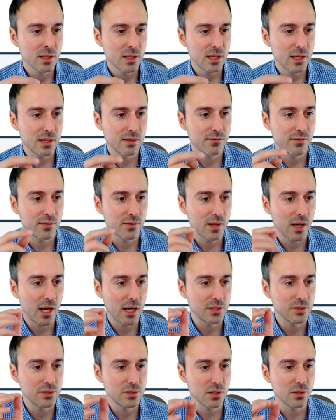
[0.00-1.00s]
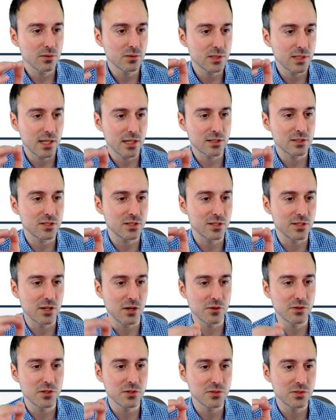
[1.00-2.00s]
If I don't get to know
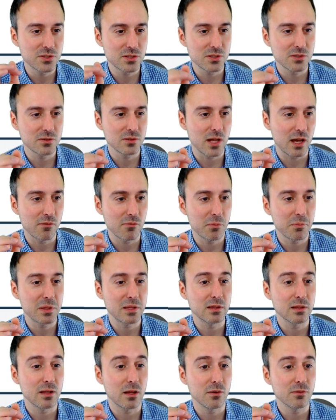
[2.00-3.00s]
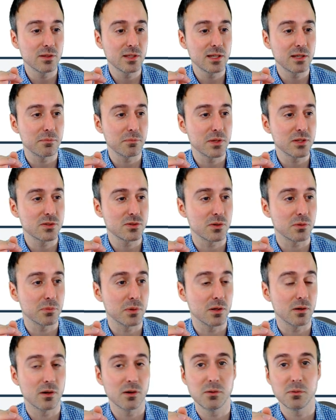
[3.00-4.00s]
you soon, I will be lonely and
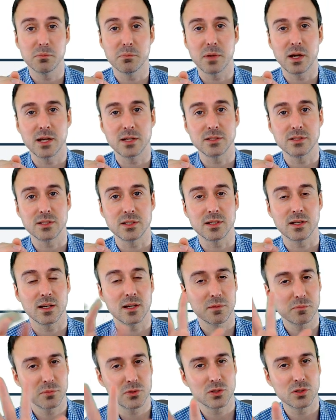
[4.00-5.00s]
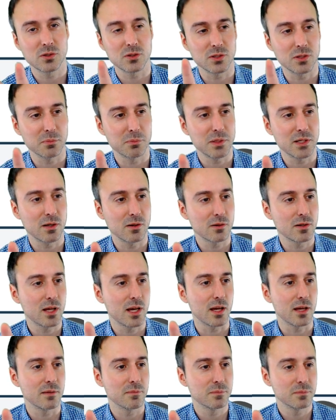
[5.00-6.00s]
miserable. Oh my, Gina, I'm sure you'll be
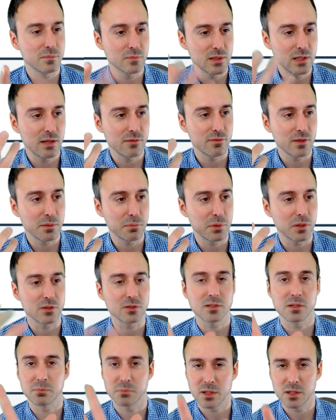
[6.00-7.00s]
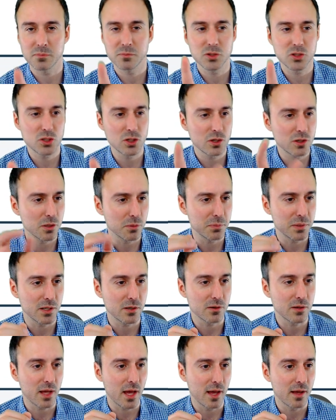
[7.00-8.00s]
okay. Lovely person, but I'm sure you'll be
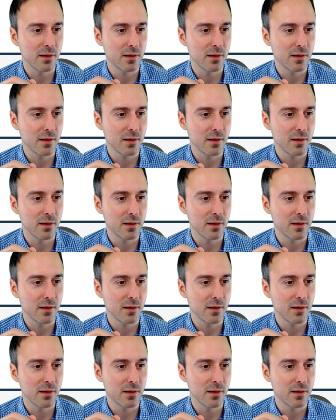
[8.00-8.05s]
okay.